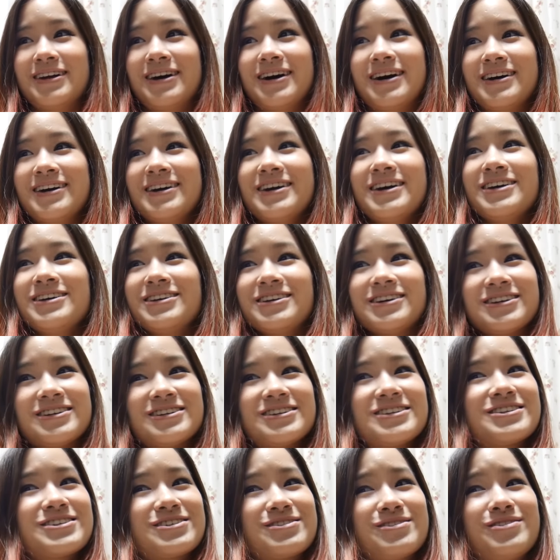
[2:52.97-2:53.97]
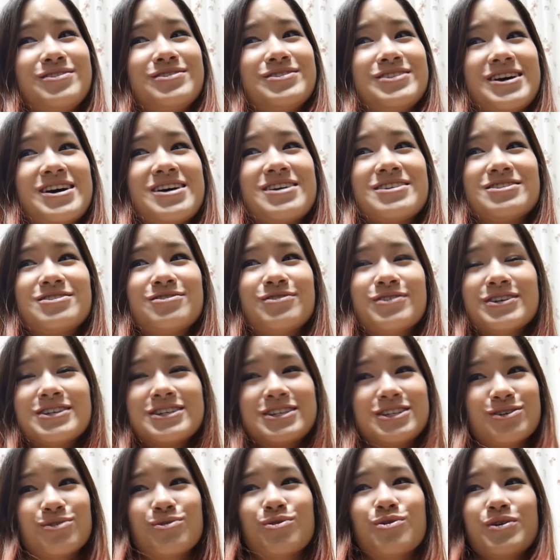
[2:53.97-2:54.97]
Like, you can just go down to a
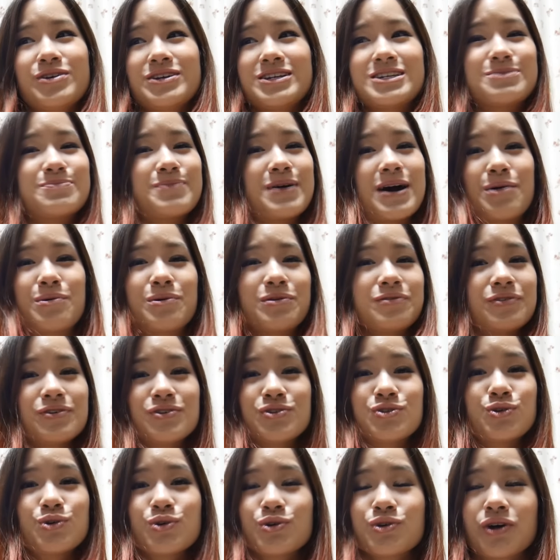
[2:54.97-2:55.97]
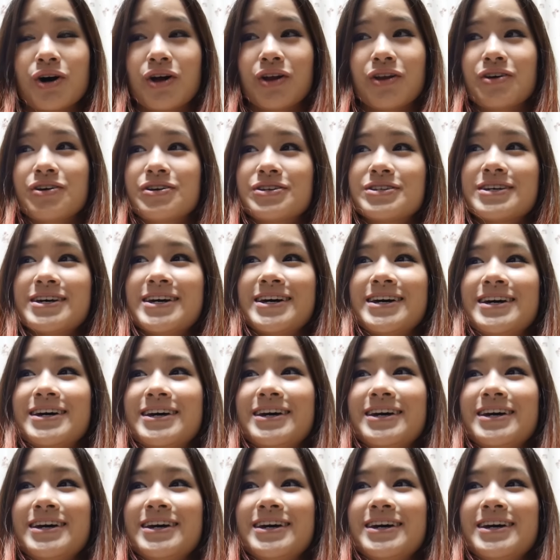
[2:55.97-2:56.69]
store and just buy one for $2.